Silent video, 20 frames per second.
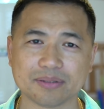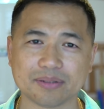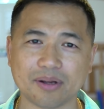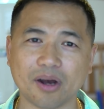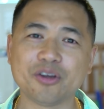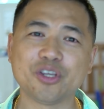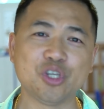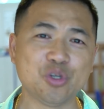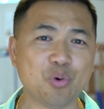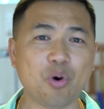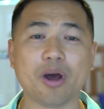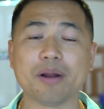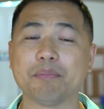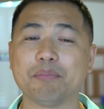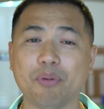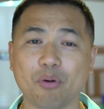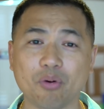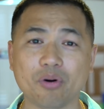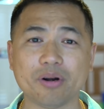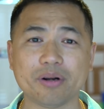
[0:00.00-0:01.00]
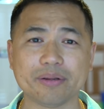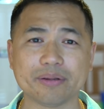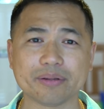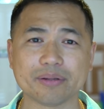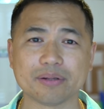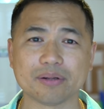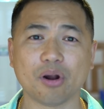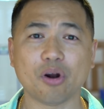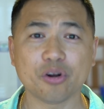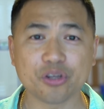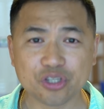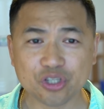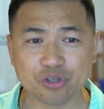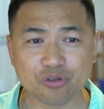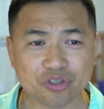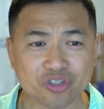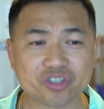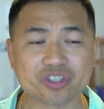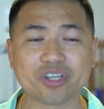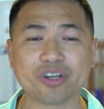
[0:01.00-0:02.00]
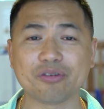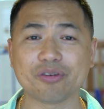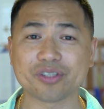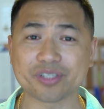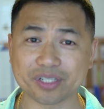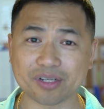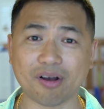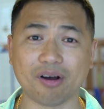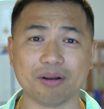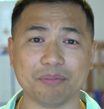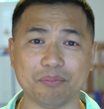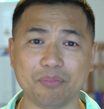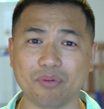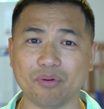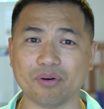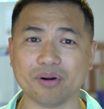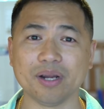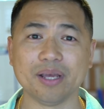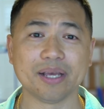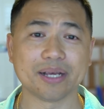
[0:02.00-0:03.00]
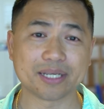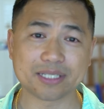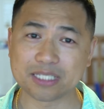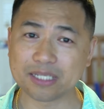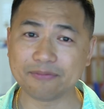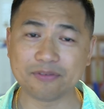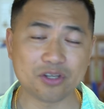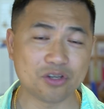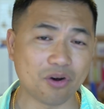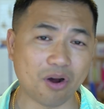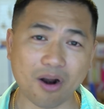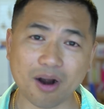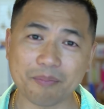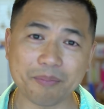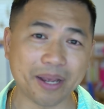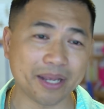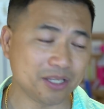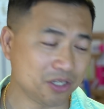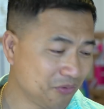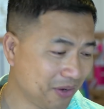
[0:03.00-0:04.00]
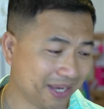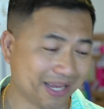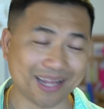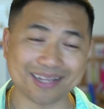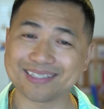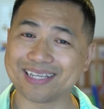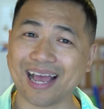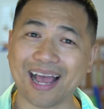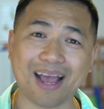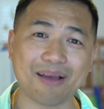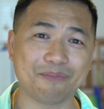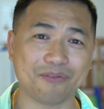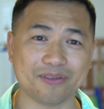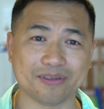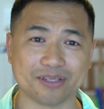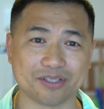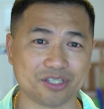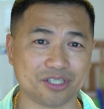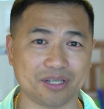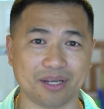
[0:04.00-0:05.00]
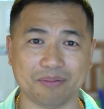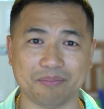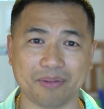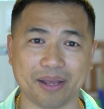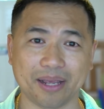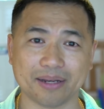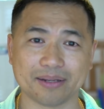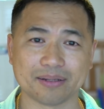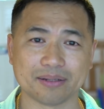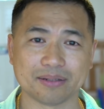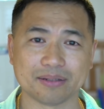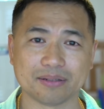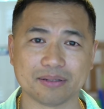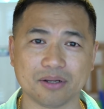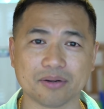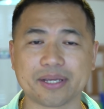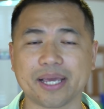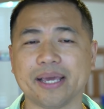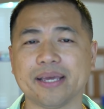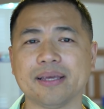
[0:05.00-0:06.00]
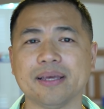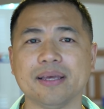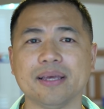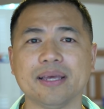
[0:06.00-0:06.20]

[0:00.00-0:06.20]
Are you on board? Are you seriously on board? Because if you are, man, you ain't got time for this shit, man, okay?